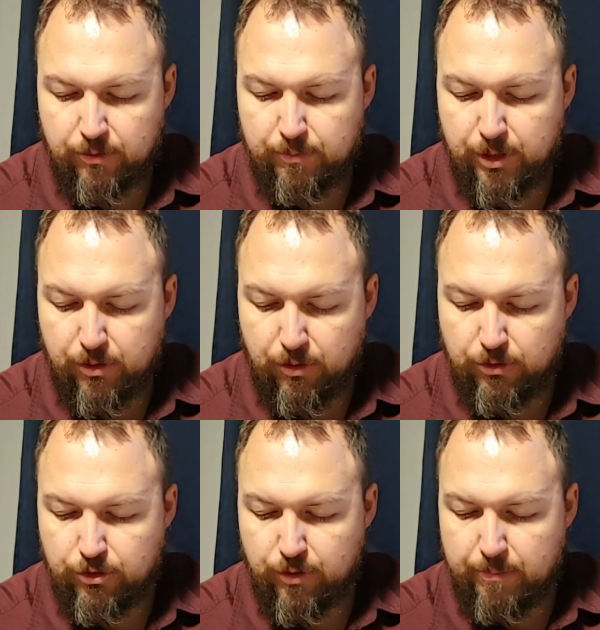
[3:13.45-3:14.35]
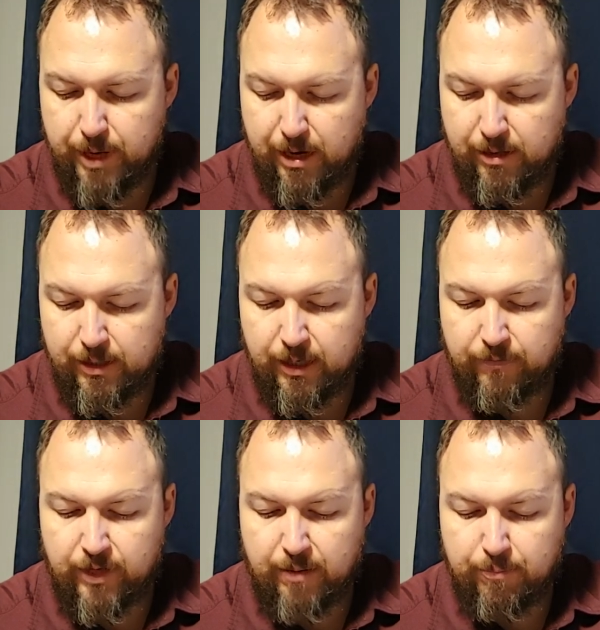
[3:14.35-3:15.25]
Behold, you are barren and
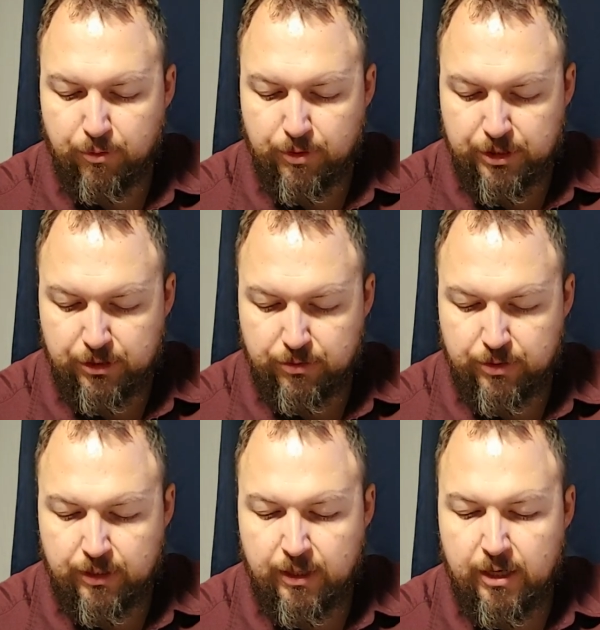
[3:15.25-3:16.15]
have not borne children,